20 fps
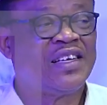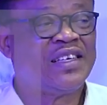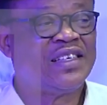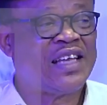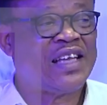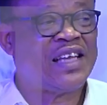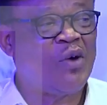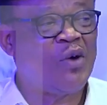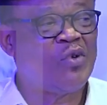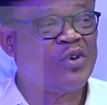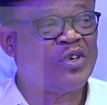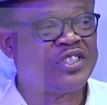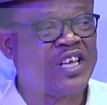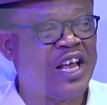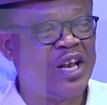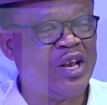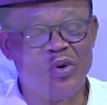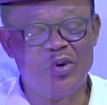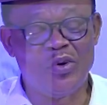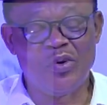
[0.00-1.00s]
That will
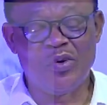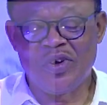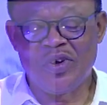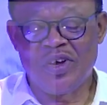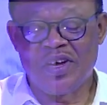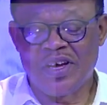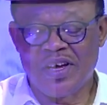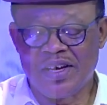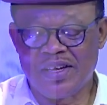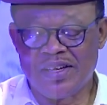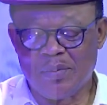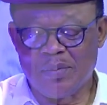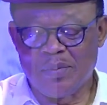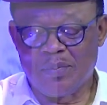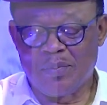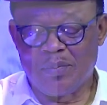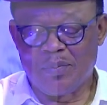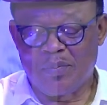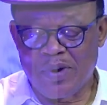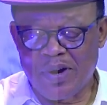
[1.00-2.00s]
tell you
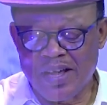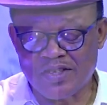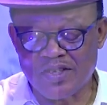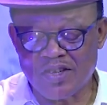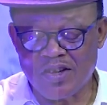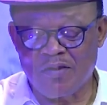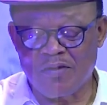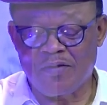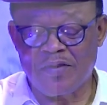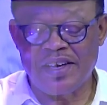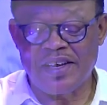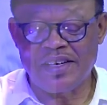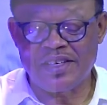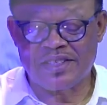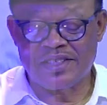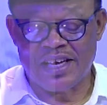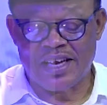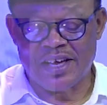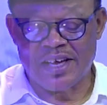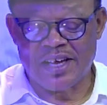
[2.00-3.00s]
the place of
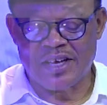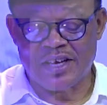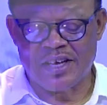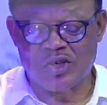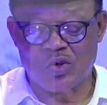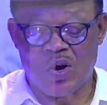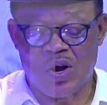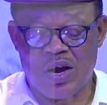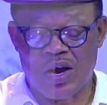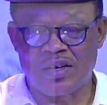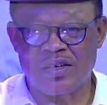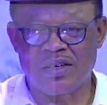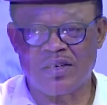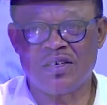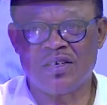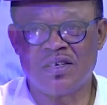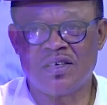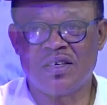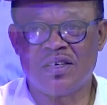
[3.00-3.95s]
intellectual